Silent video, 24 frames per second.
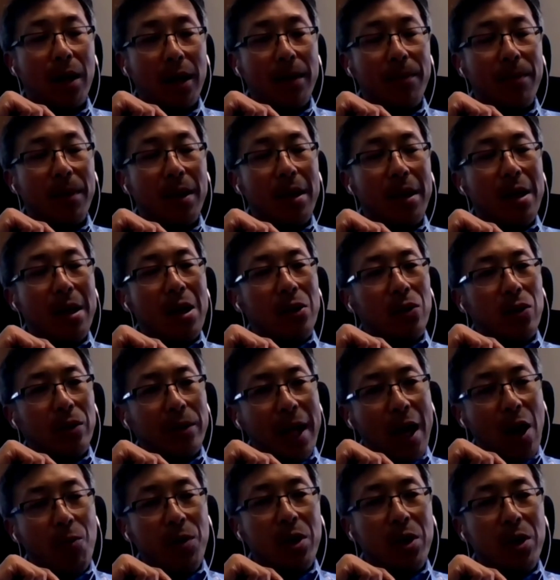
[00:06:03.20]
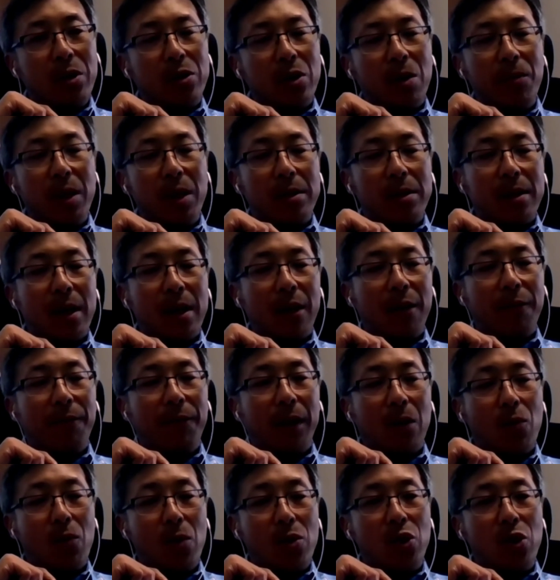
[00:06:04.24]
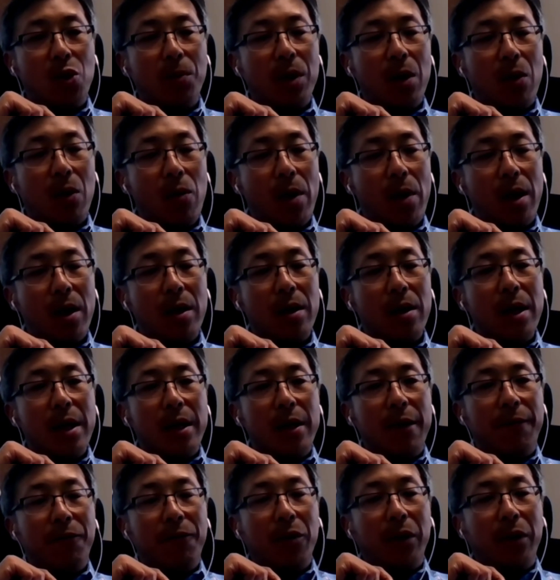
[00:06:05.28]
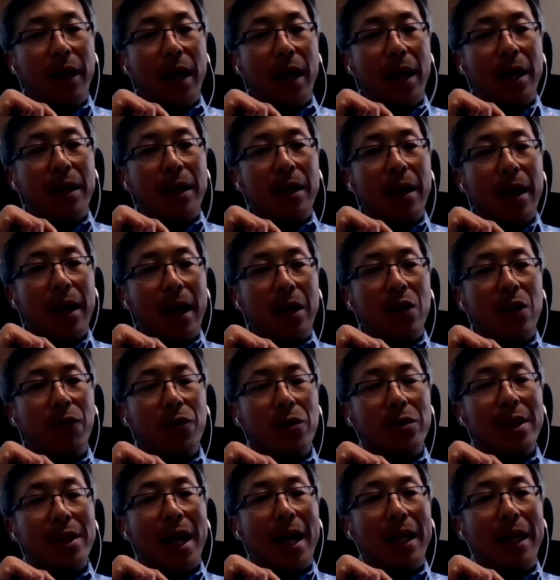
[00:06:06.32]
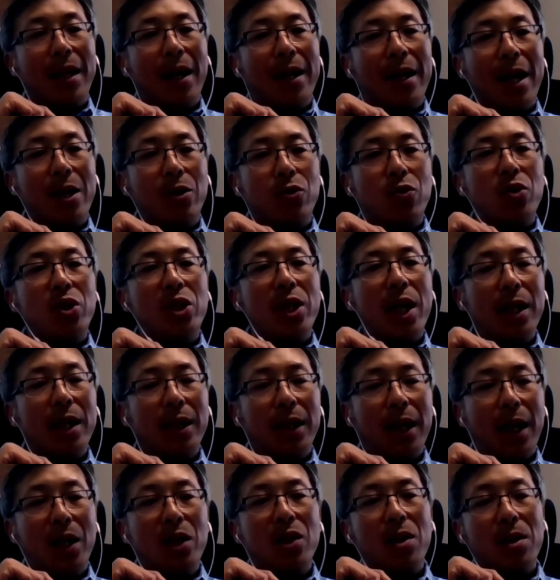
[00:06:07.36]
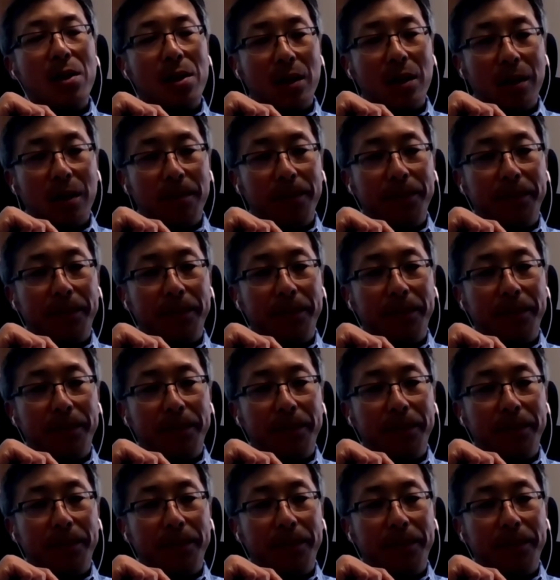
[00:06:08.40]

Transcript: on it. So that would be some of the side effects that one should be aware if you're getting any of those anti-angiogenic agents.